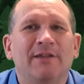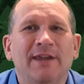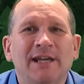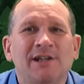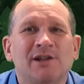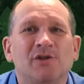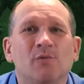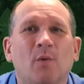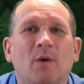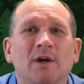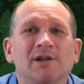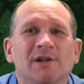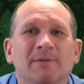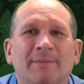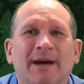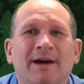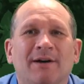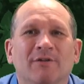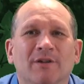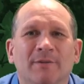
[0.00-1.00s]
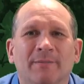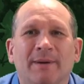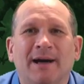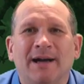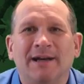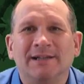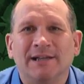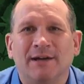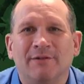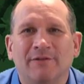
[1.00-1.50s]
This was about the
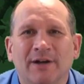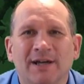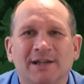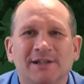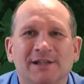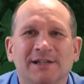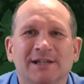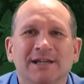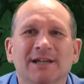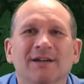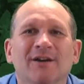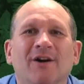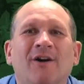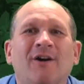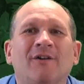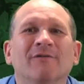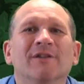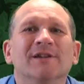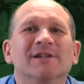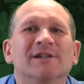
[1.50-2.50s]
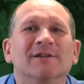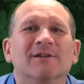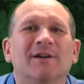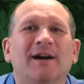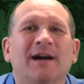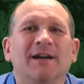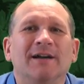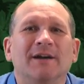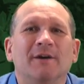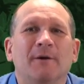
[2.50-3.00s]
biodiversity of the
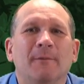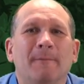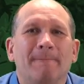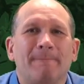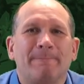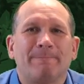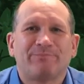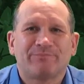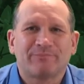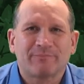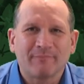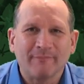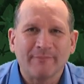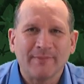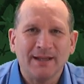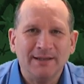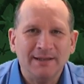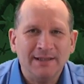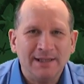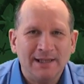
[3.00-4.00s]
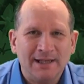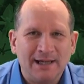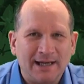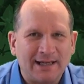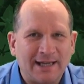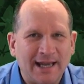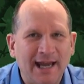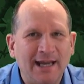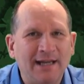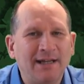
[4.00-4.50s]
Cerrado.
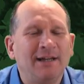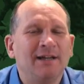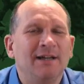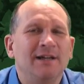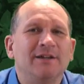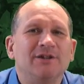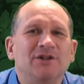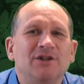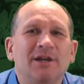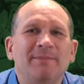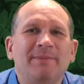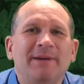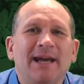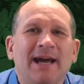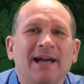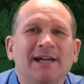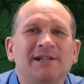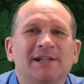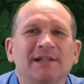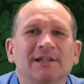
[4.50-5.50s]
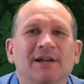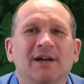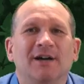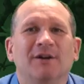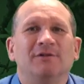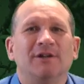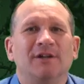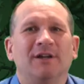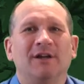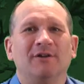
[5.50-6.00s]
Again, the GPS
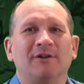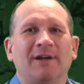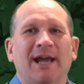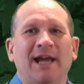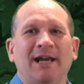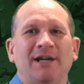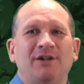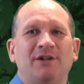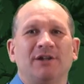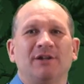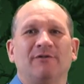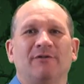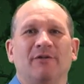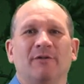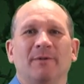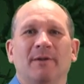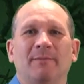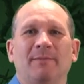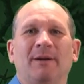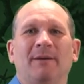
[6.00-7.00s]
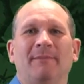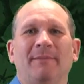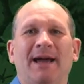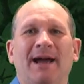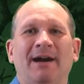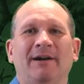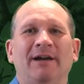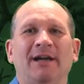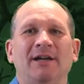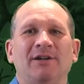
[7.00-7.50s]
encoded location from the
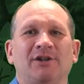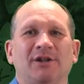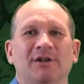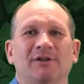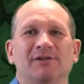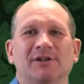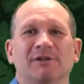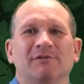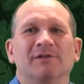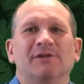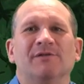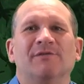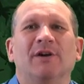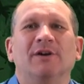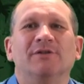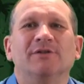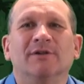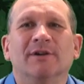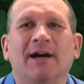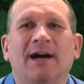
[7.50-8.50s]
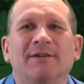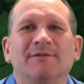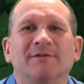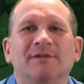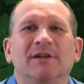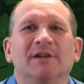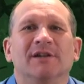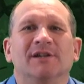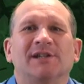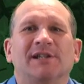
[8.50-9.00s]
Plumeria shows it was photographed
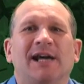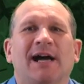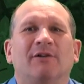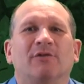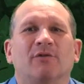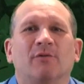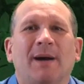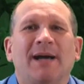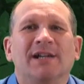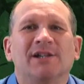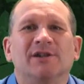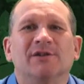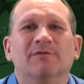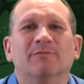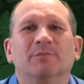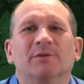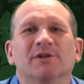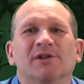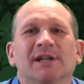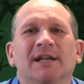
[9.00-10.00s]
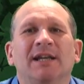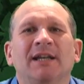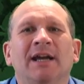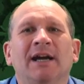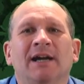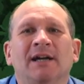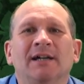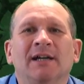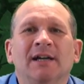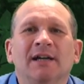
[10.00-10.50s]
to the southwest of
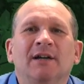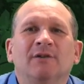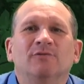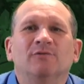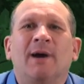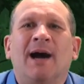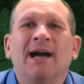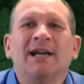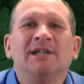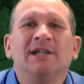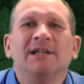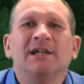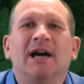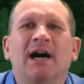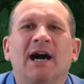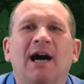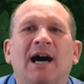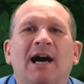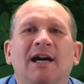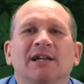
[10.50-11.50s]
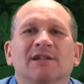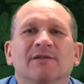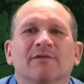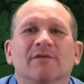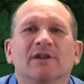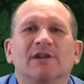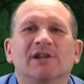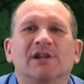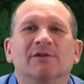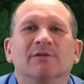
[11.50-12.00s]
Brasilia, right in the heart of
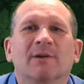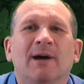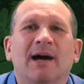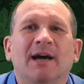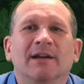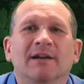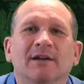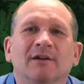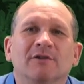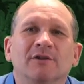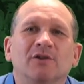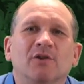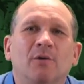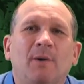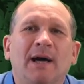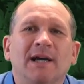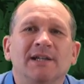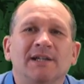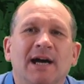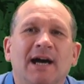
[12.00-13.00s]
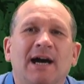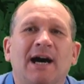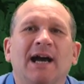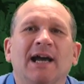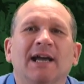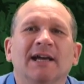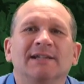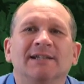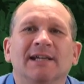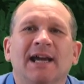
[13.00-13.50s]
the Cerrado and quite
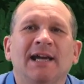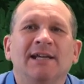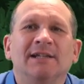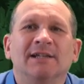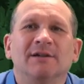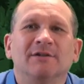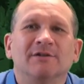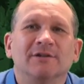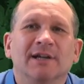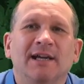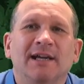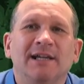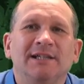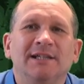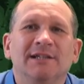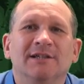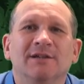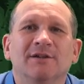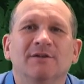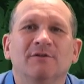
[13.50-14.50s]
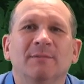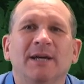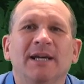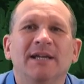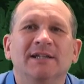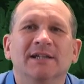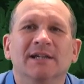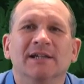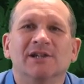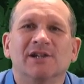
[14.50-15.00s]
high at 882
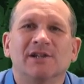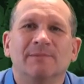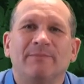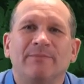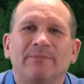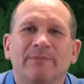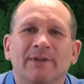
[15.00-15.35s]
metres.